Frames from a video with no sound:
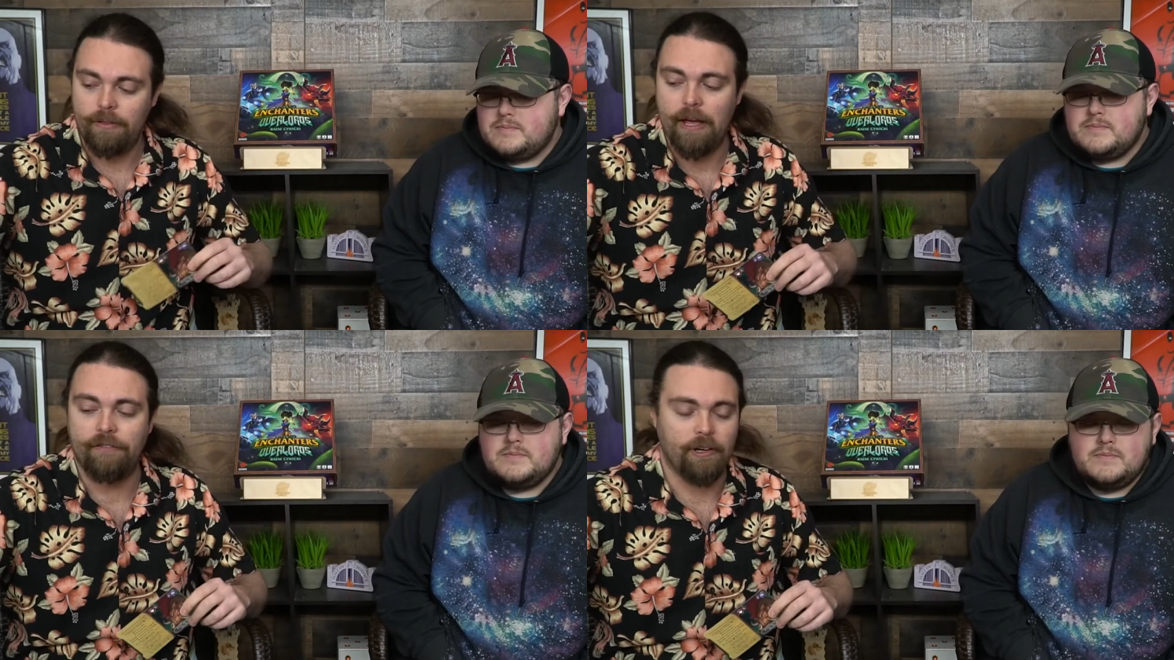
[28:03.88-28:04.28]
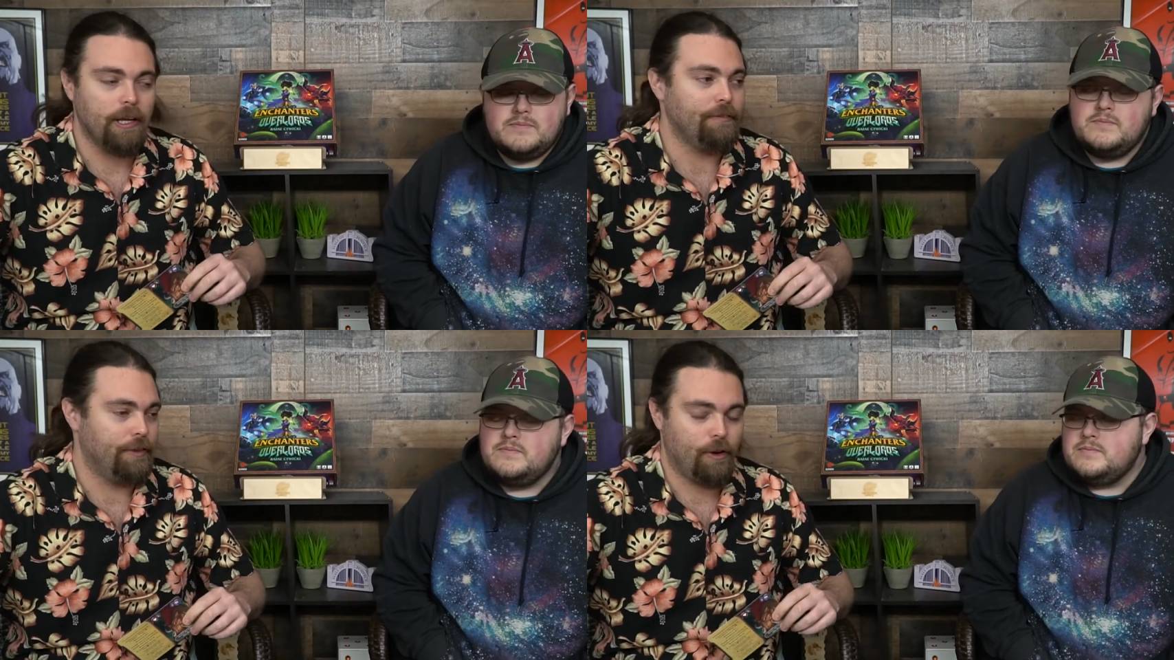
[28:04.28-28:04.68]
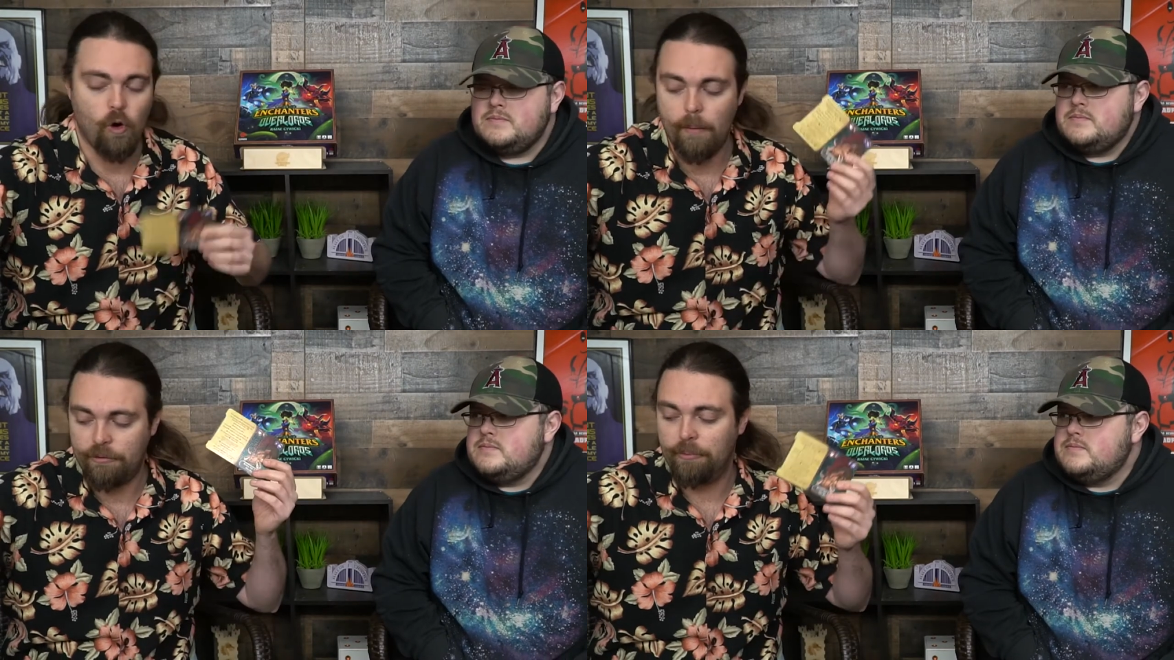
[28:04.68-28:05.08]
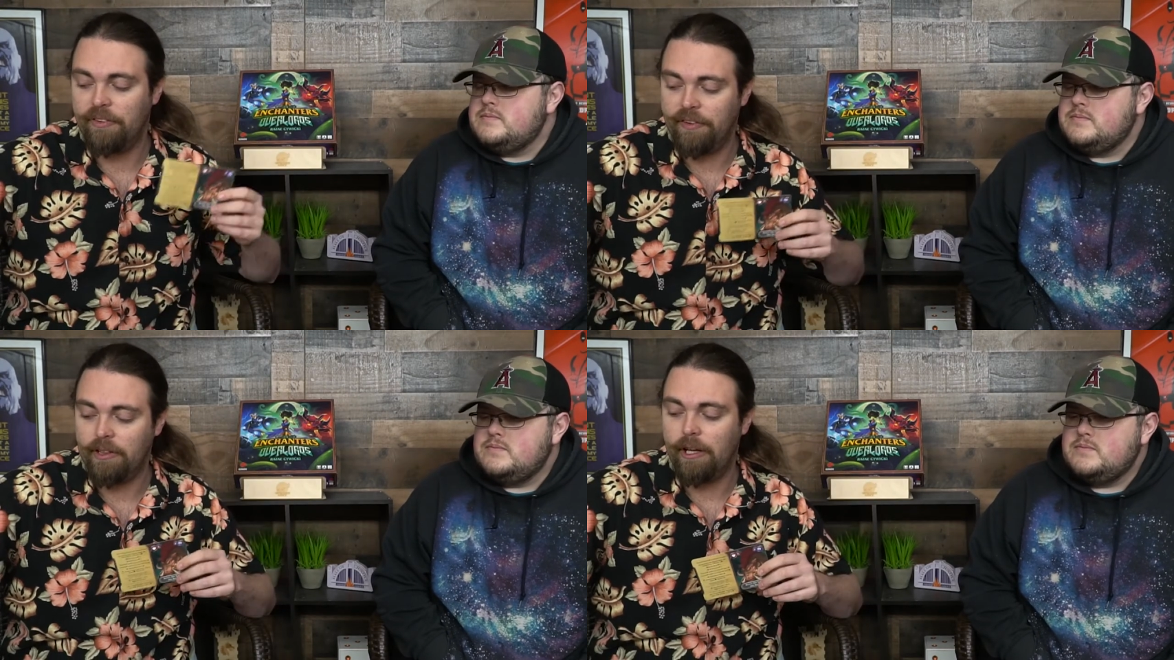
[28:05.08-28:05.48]
Speaker 1: definitely, for the co-op
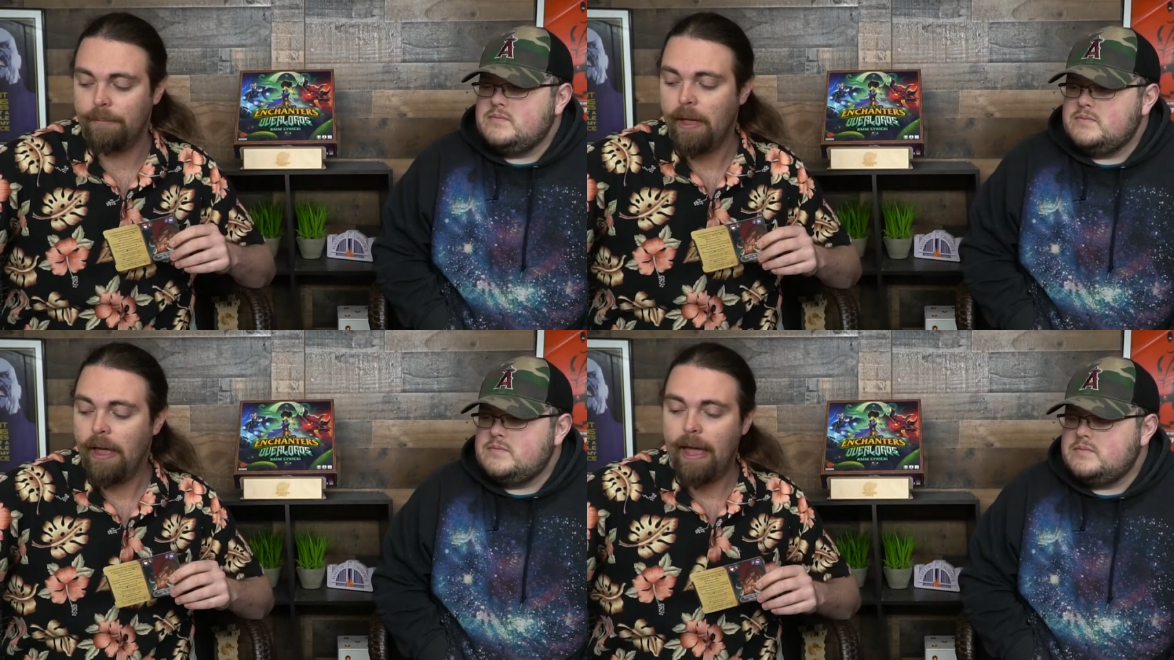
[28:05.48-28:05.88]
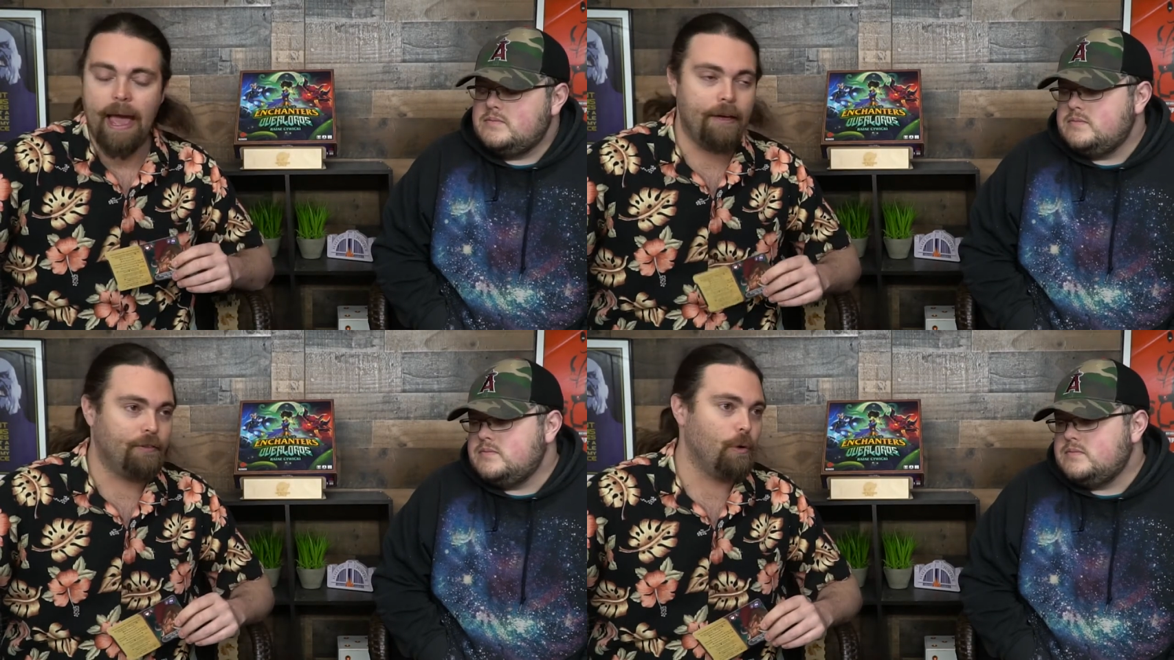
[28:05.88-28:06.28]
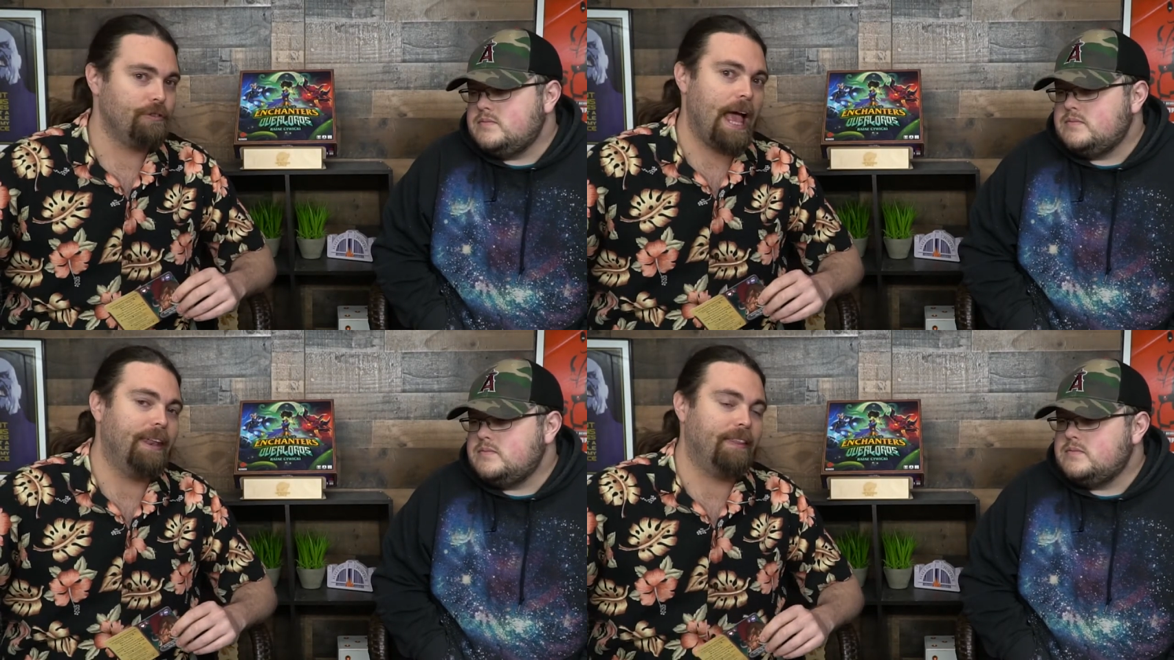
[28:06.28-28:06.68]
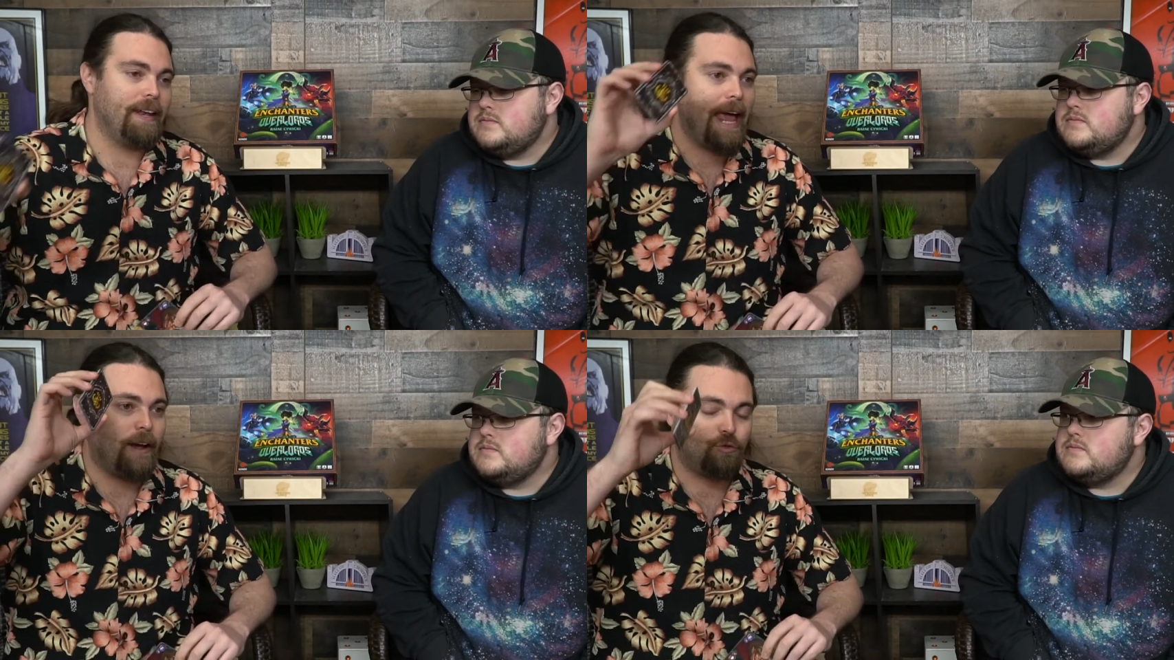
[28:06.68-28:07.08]
specifically. And, of course, adding
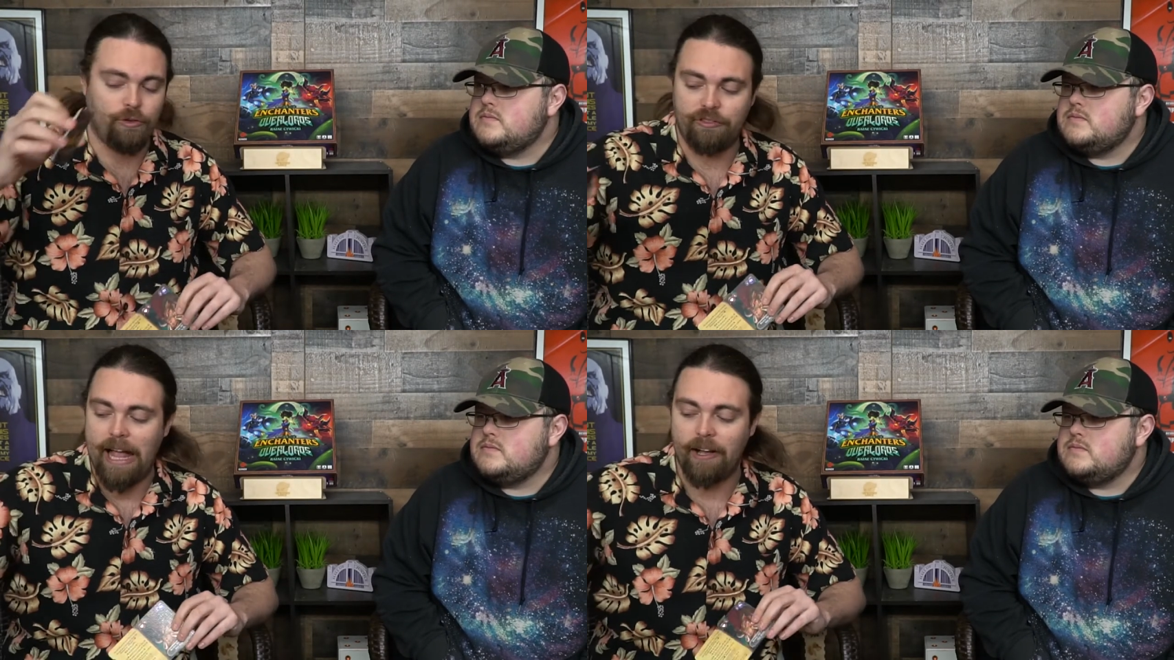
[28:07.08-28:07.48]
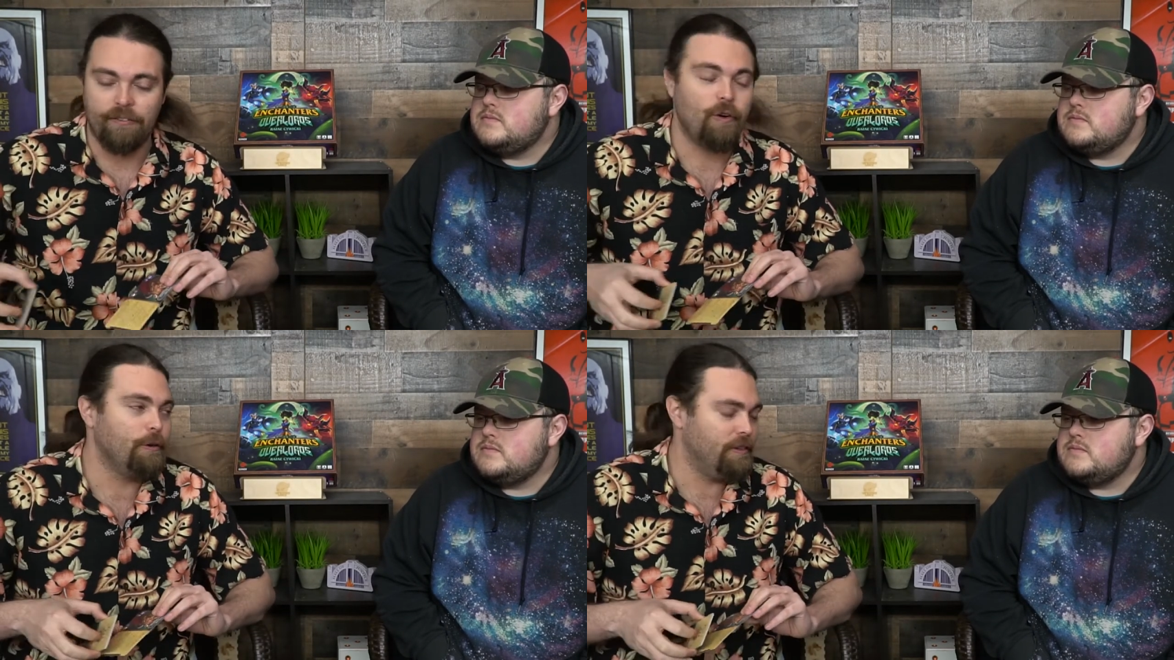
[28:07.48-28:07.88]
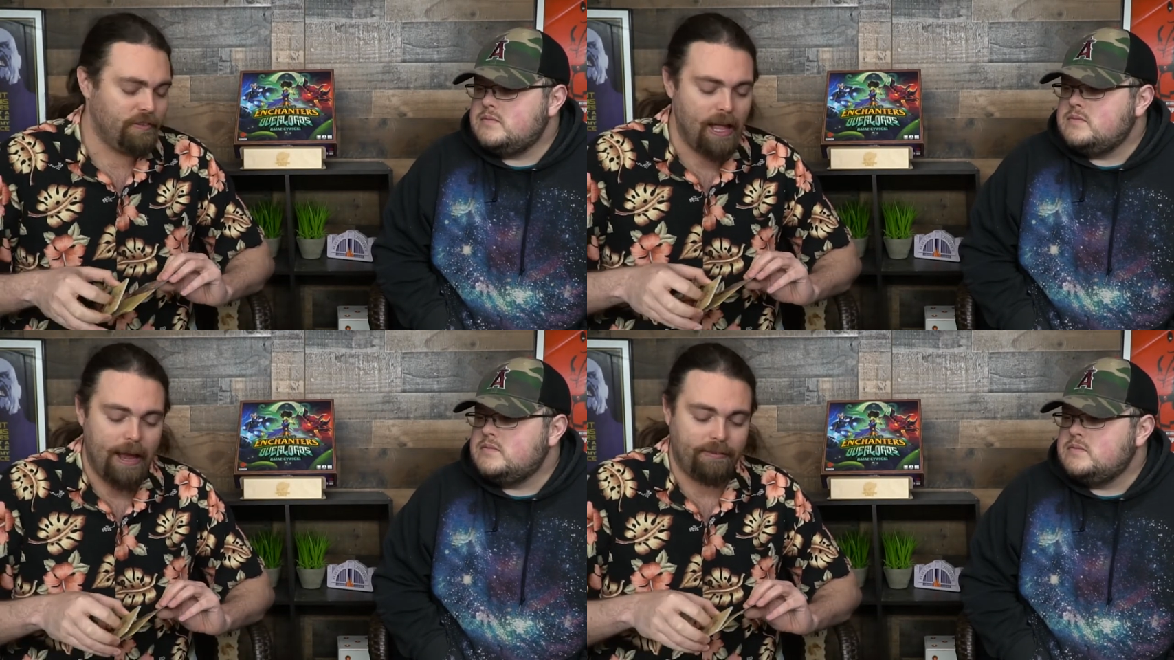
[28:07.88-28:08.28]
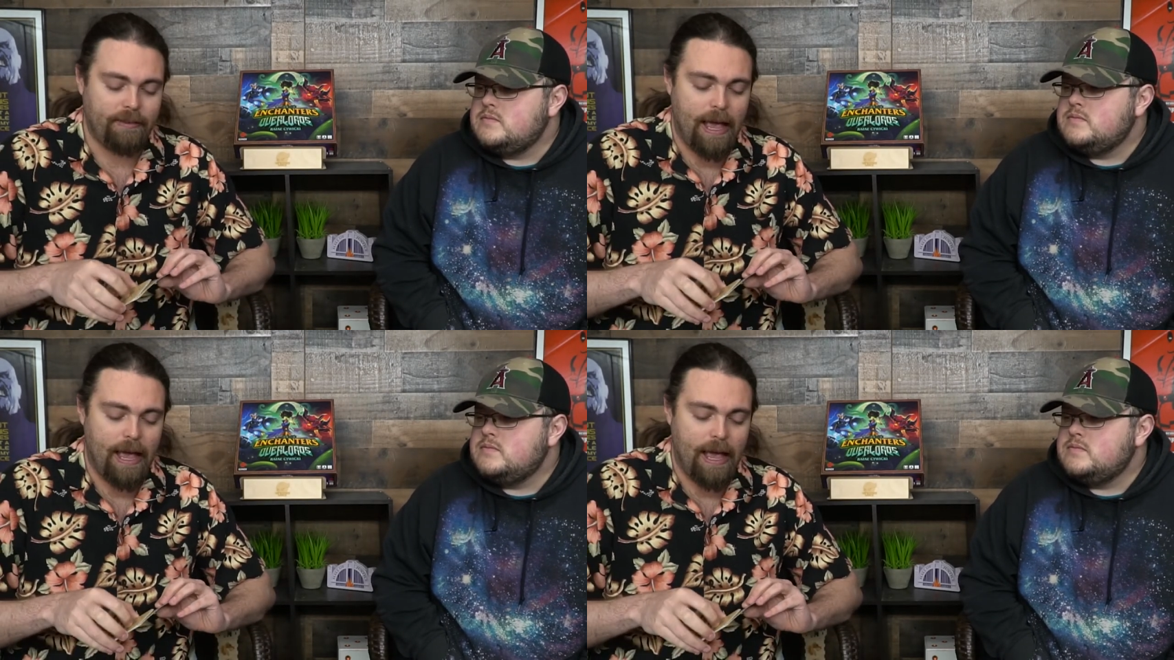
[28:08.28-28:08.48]
that extra stack of cards is nice.